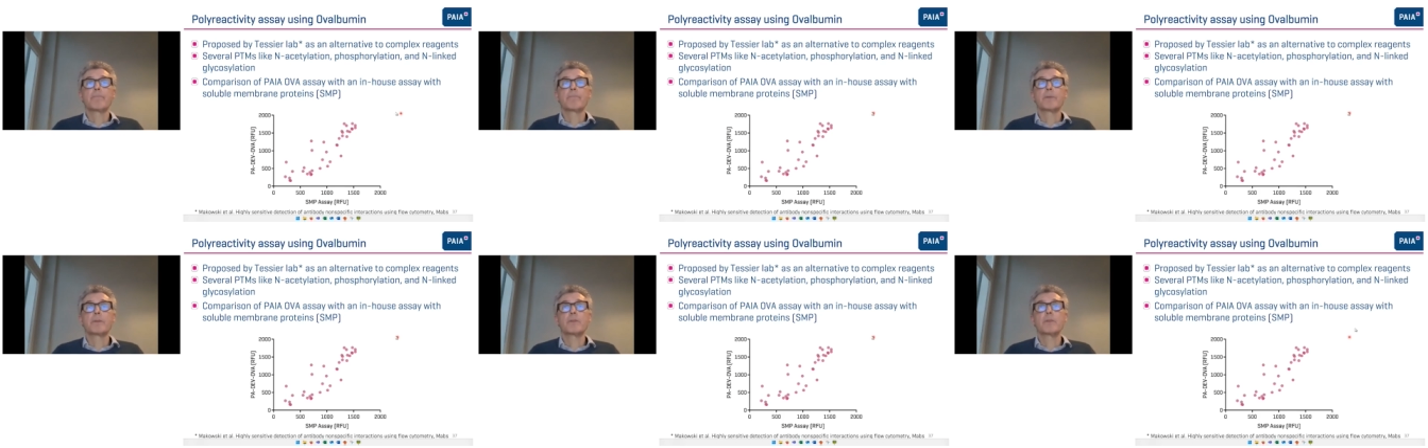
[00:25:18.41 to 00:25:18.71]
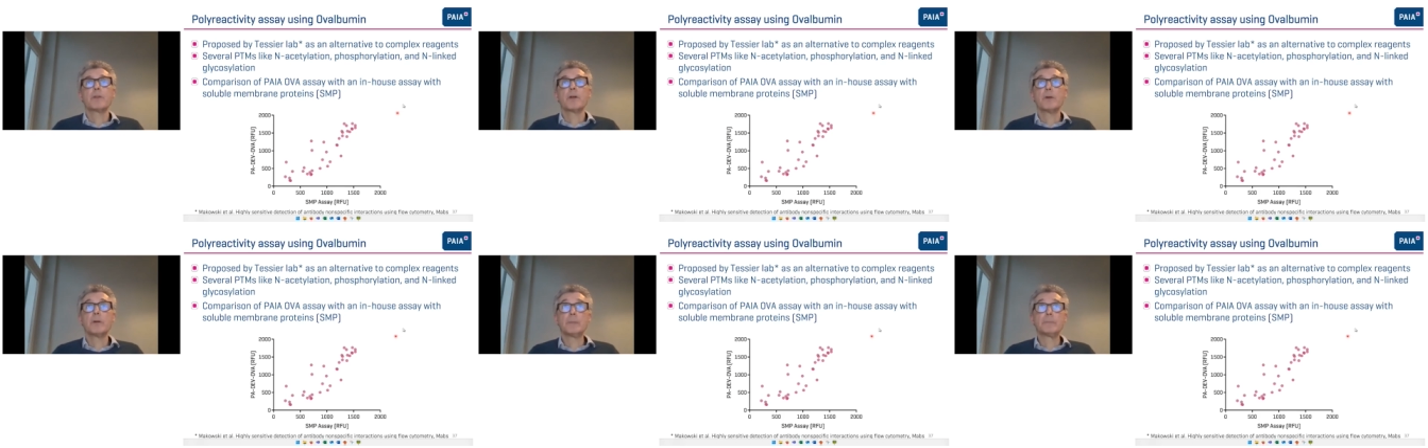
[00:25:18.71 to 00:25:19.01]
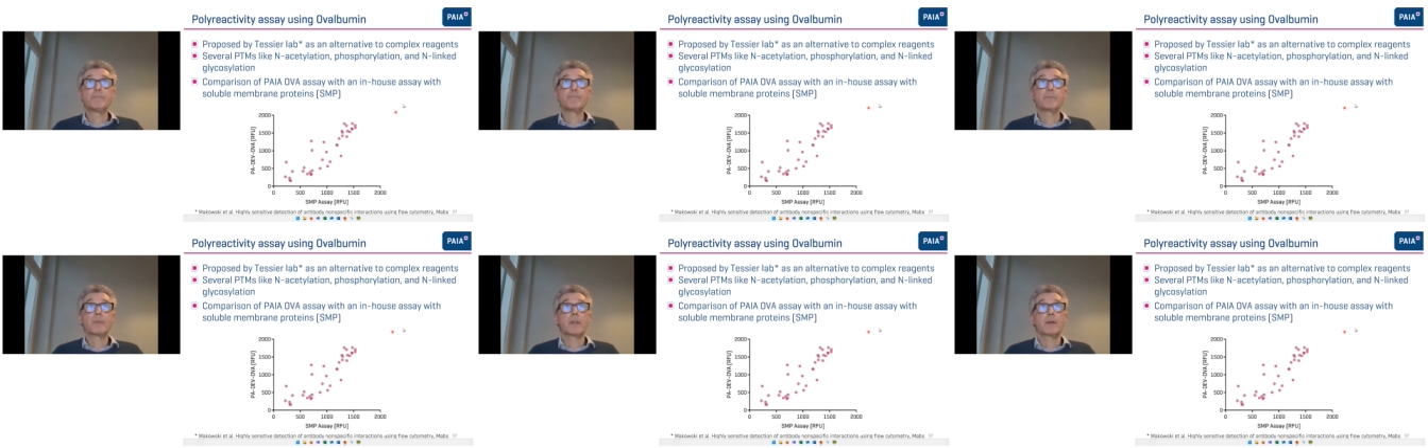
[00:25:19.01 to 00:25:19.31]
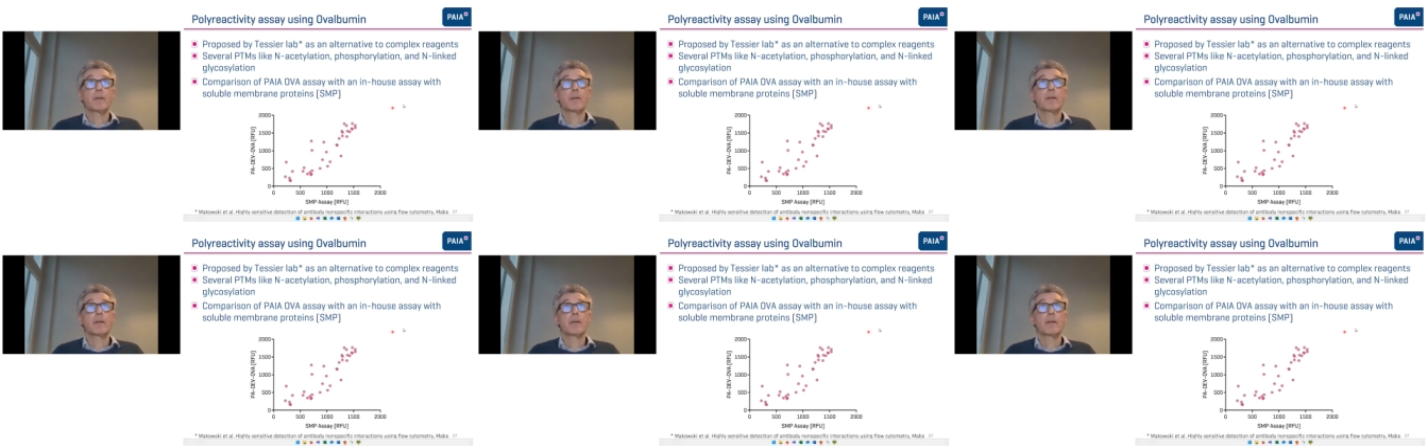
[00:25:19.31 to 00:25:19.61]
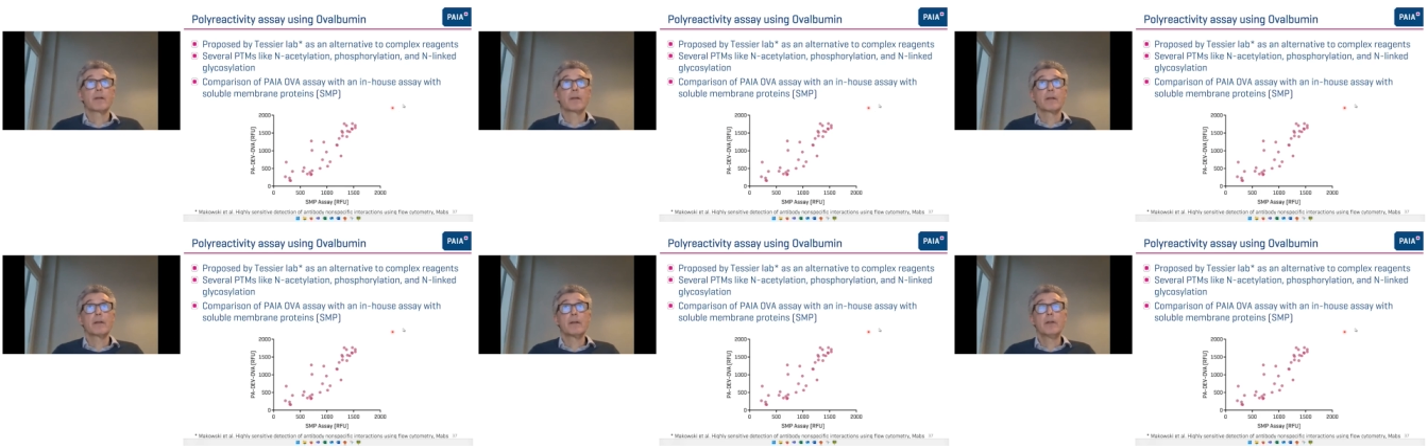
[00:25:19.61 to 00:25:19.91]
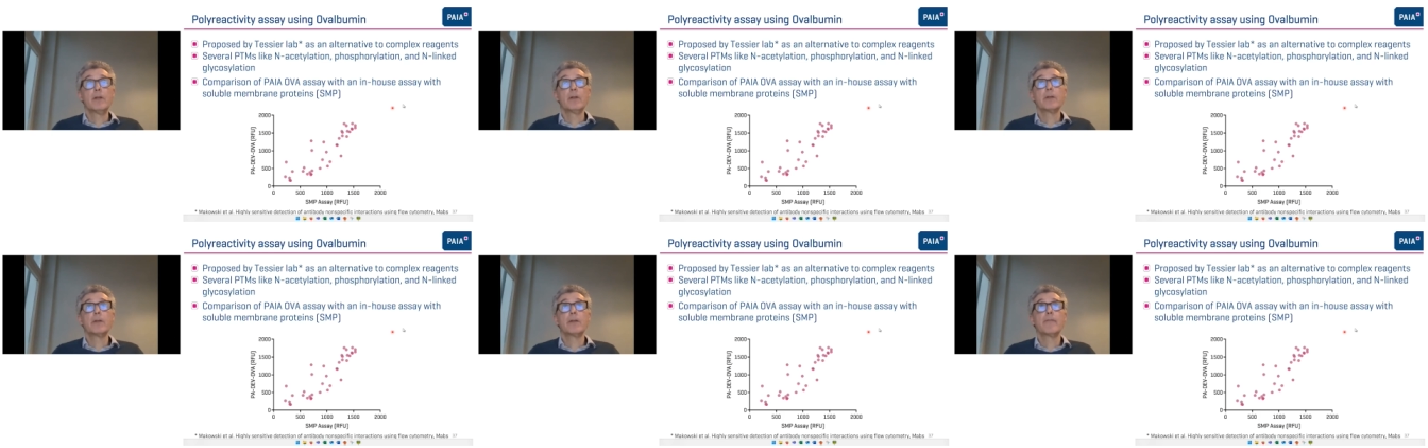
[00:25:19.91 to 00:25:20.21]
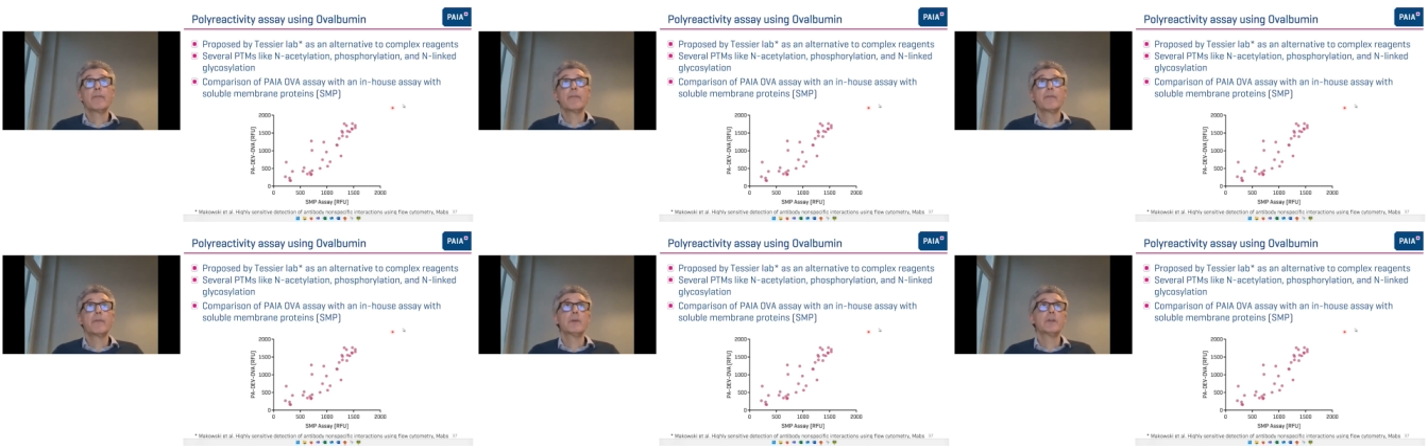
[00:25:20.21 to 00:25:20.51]
So looking
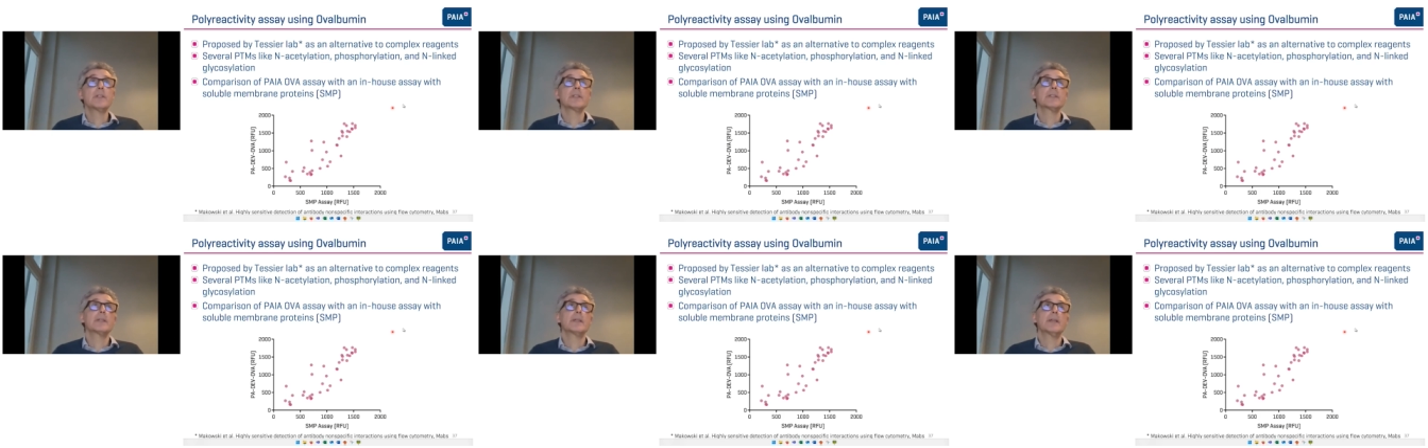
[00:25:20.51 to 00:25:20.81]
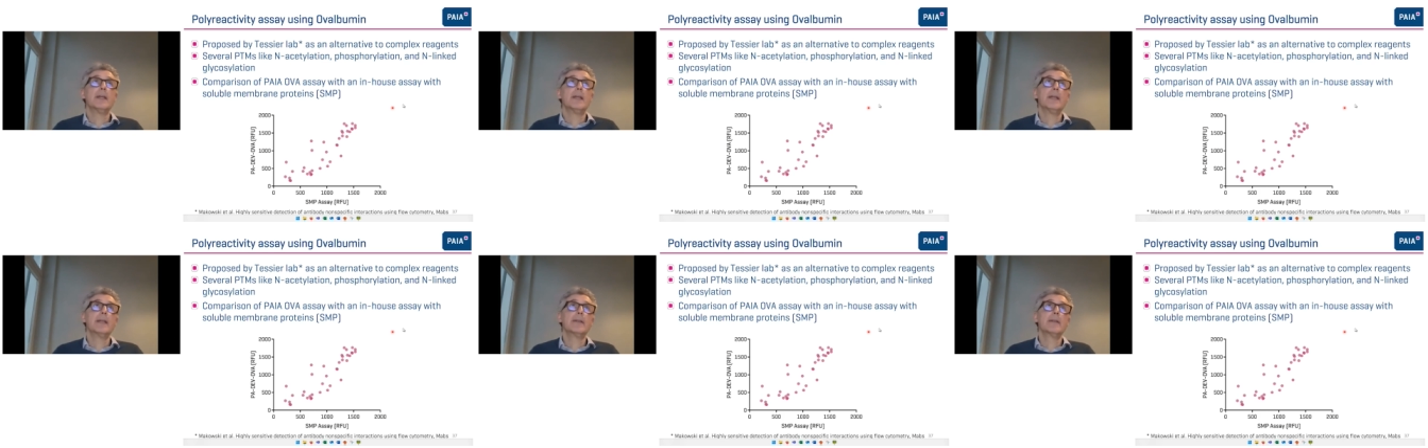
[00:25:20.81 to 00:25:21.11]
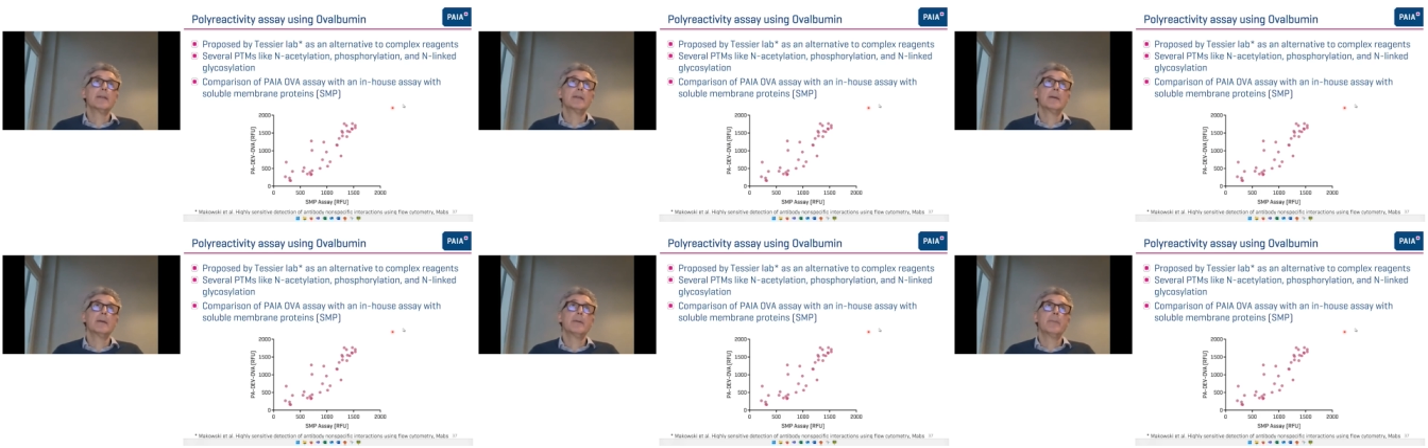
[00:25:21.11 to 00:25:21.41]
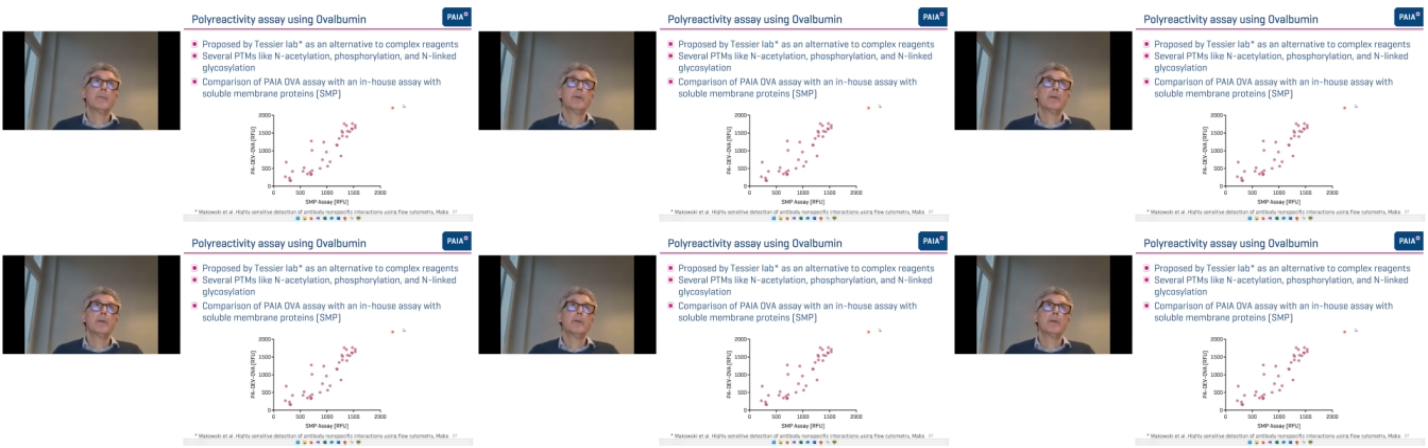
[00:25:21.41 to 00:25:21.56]
first at the